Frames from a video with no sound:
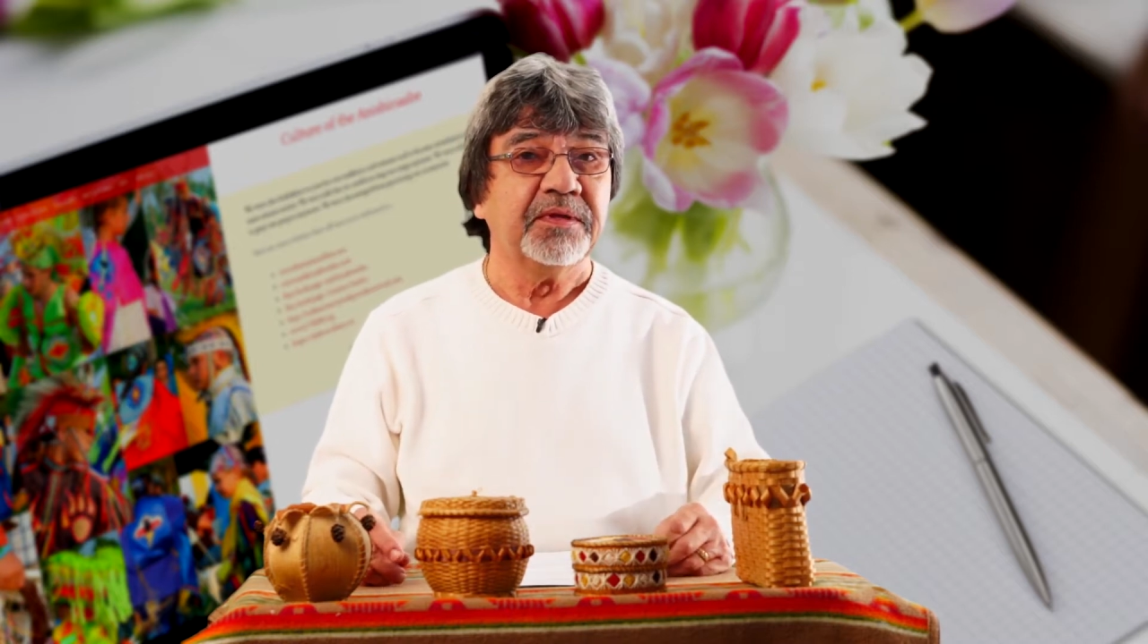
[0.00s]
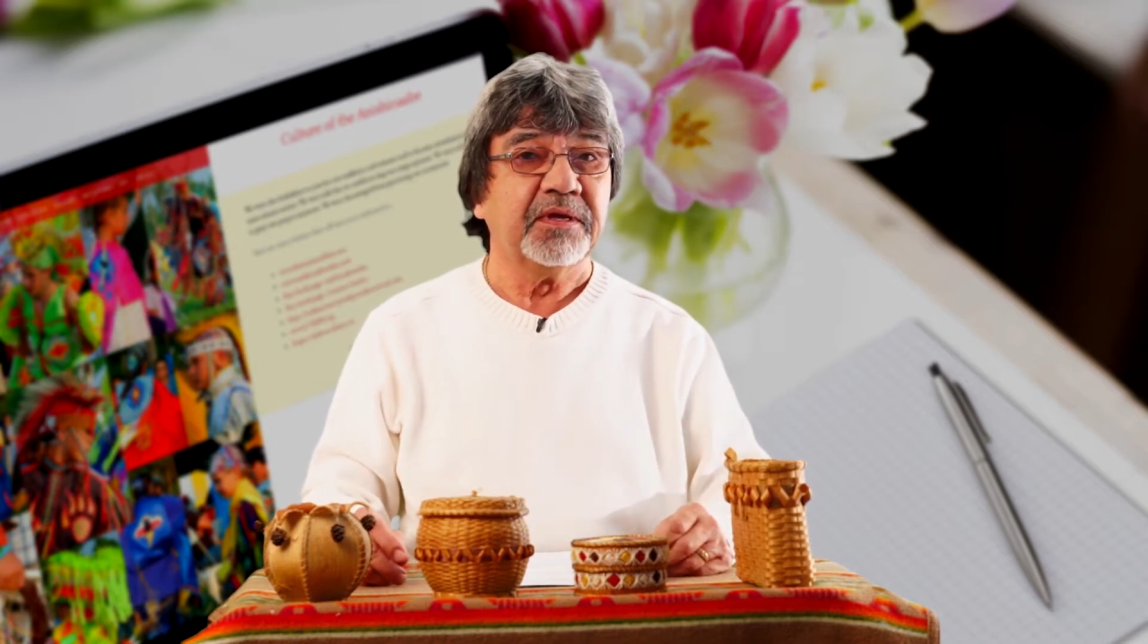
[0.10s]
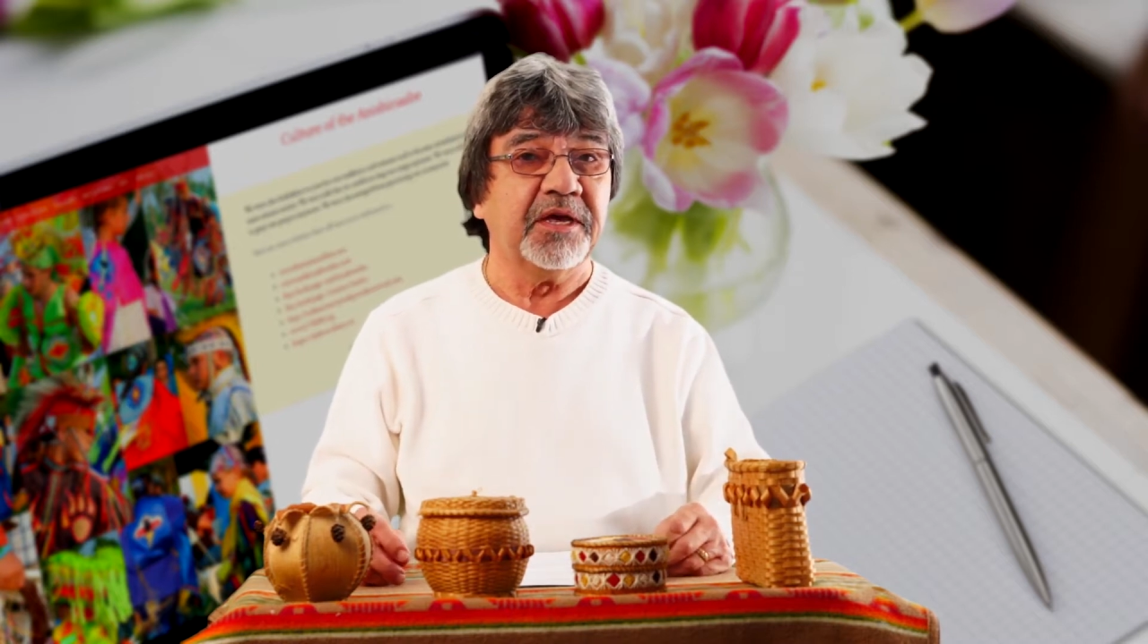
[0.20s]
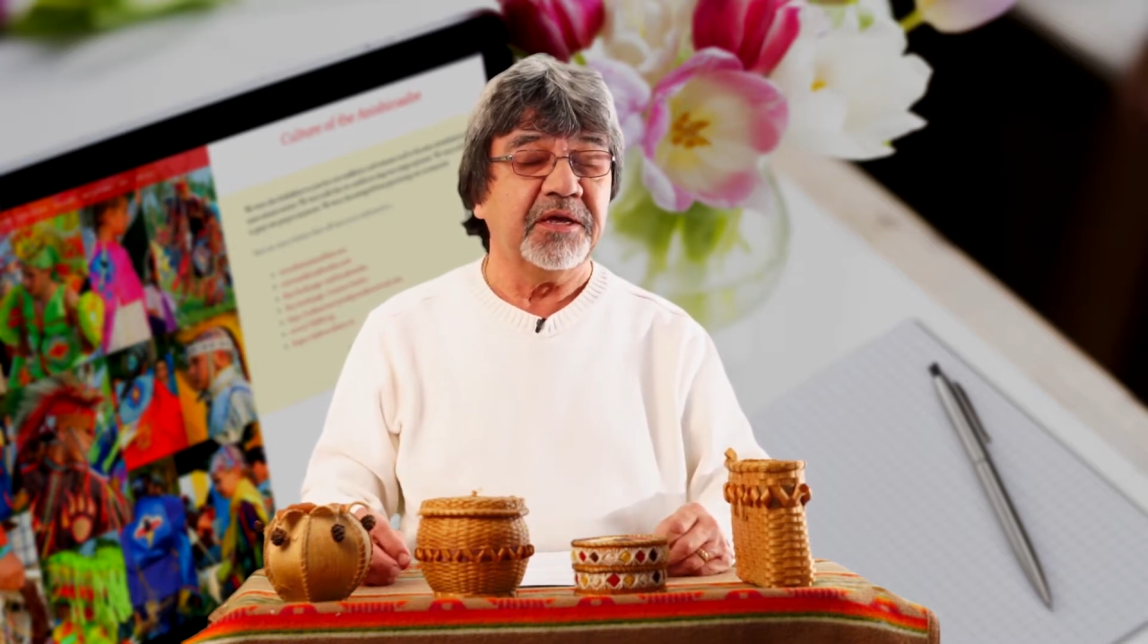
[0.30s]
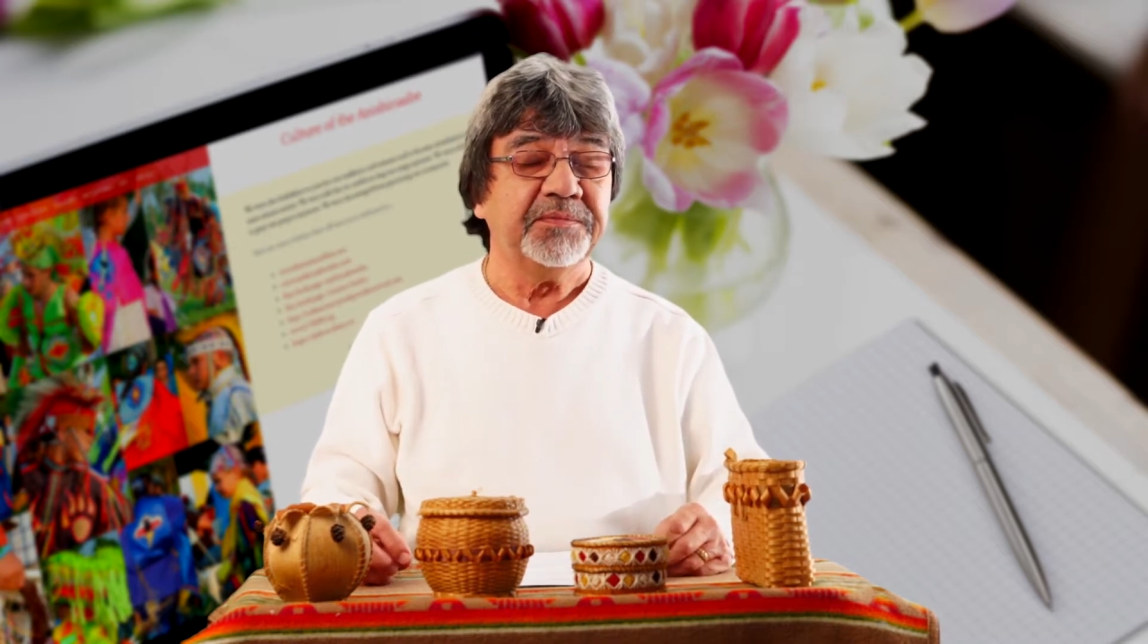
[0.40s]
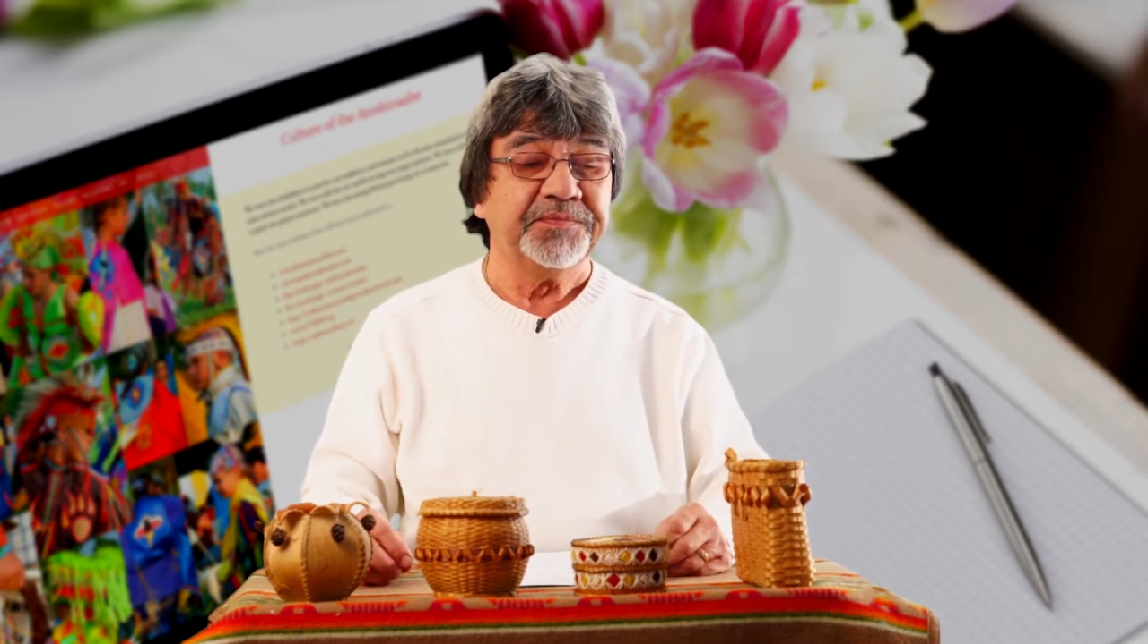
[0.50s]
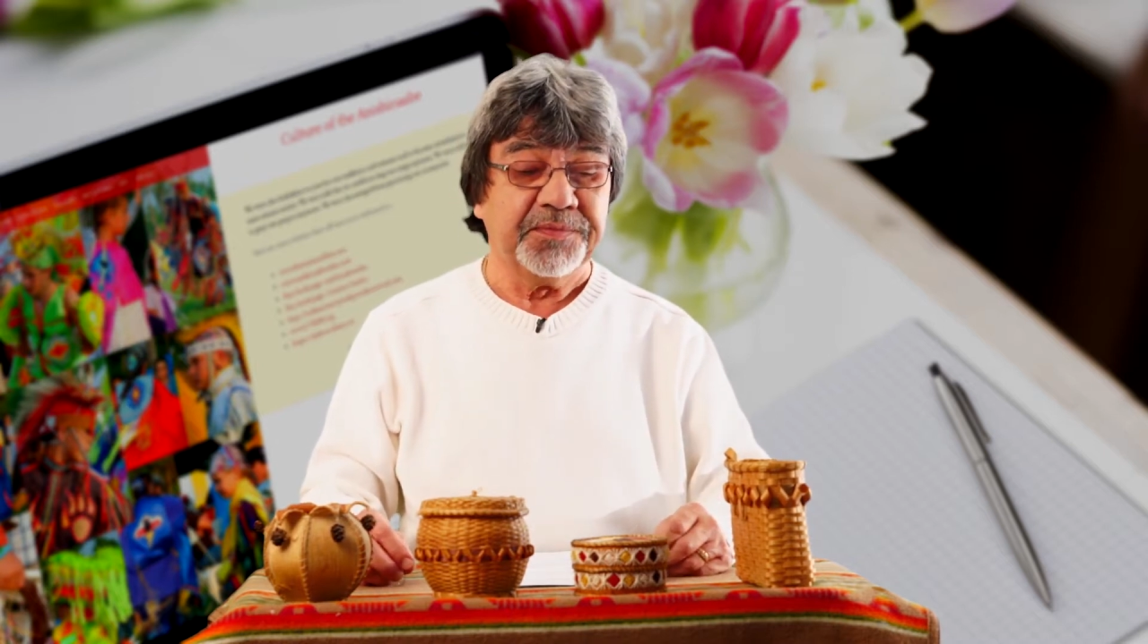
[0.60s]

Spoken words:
okay,